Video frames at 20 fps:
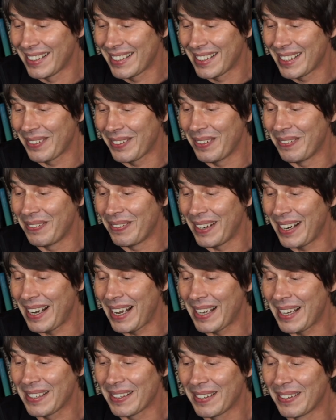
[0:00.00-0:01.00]
to have
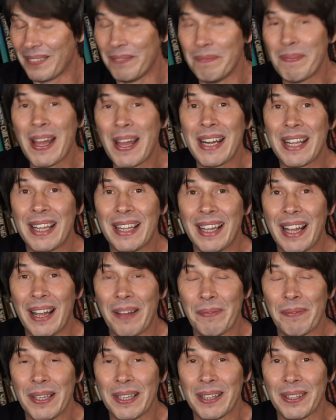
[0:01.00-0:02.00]
had many
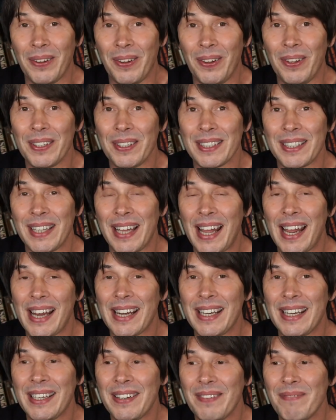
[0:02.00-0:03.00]
happy thoughts that
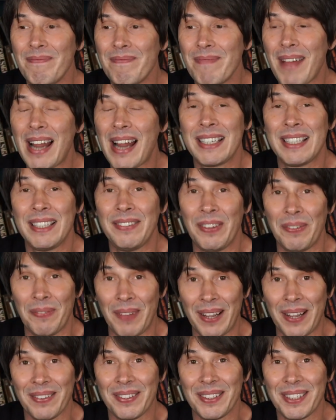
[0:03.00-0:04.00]
added a massive
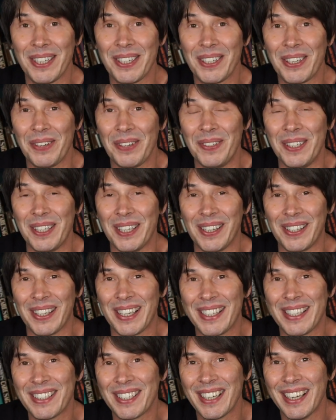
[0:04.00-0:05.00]
amount to human
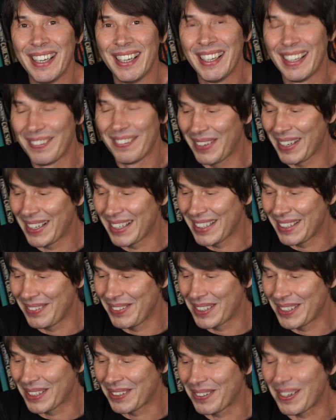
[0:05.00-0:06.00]
knowledge, because
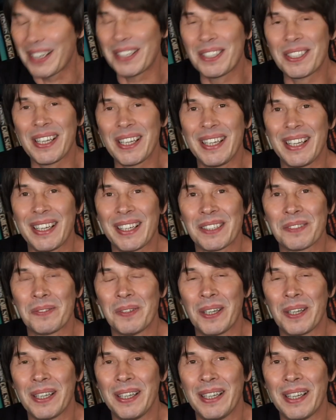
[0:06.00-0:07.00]
he was a great genius
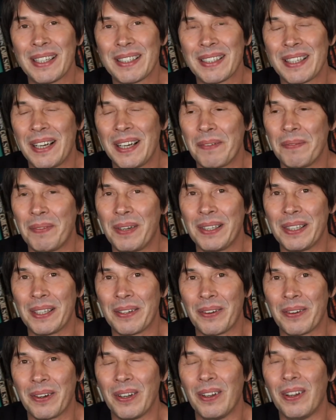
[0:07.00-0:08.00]
working at a time when
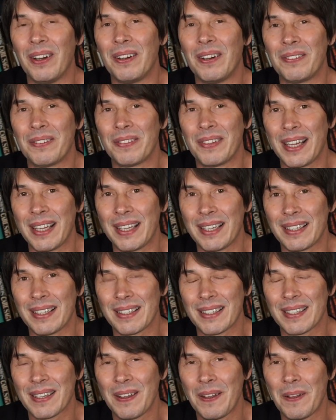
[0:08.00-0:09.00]
there were a lot of
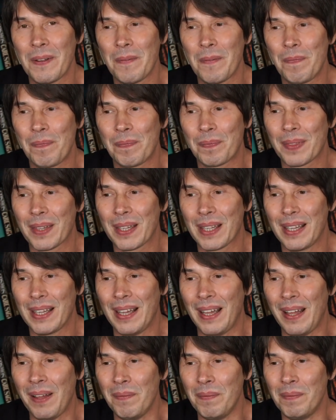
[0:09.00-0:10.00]
things
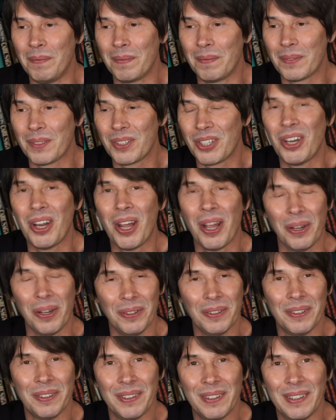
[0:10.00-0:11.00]
to
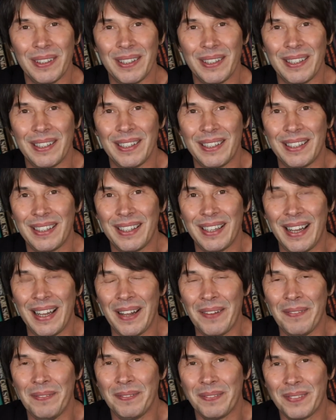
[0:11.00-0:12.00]
know,
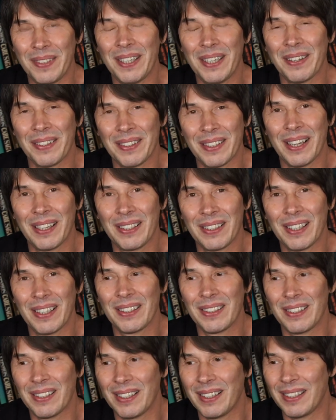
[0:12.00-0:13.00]
you
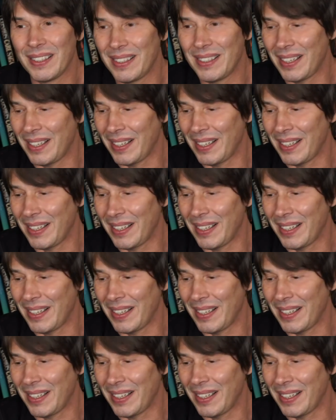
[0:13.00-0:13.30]
know,